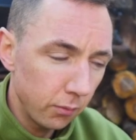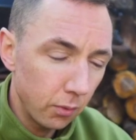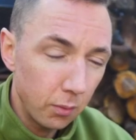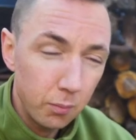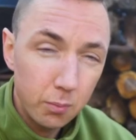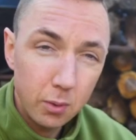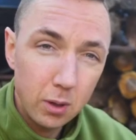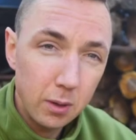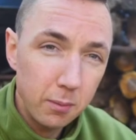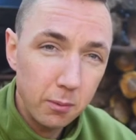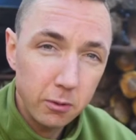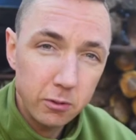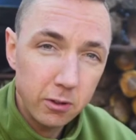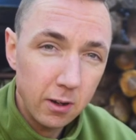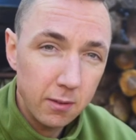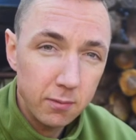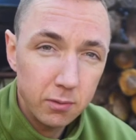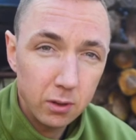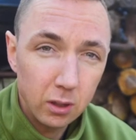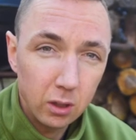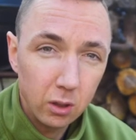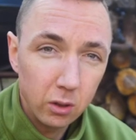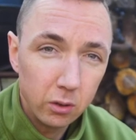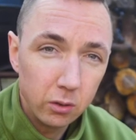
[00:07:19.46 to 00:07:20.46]
for pretty much
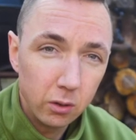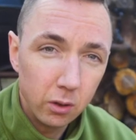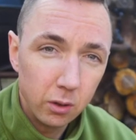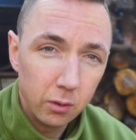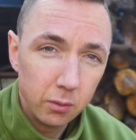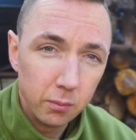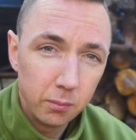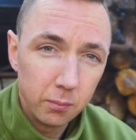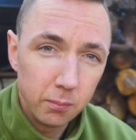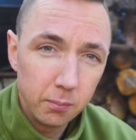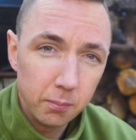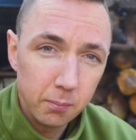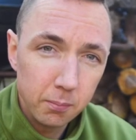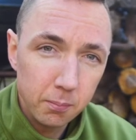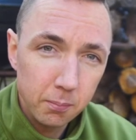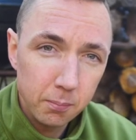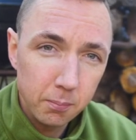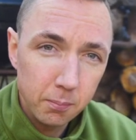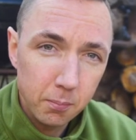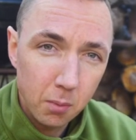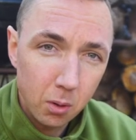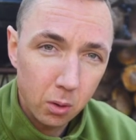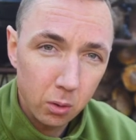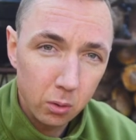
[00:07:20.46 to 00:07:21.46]
everything I do
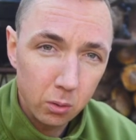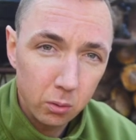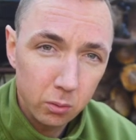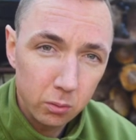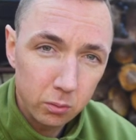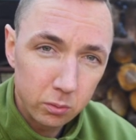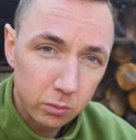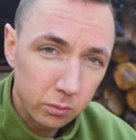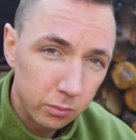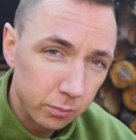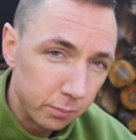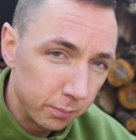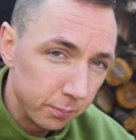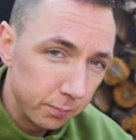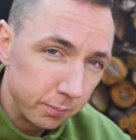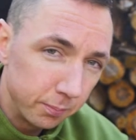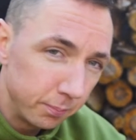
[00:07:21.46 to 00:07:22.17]
models,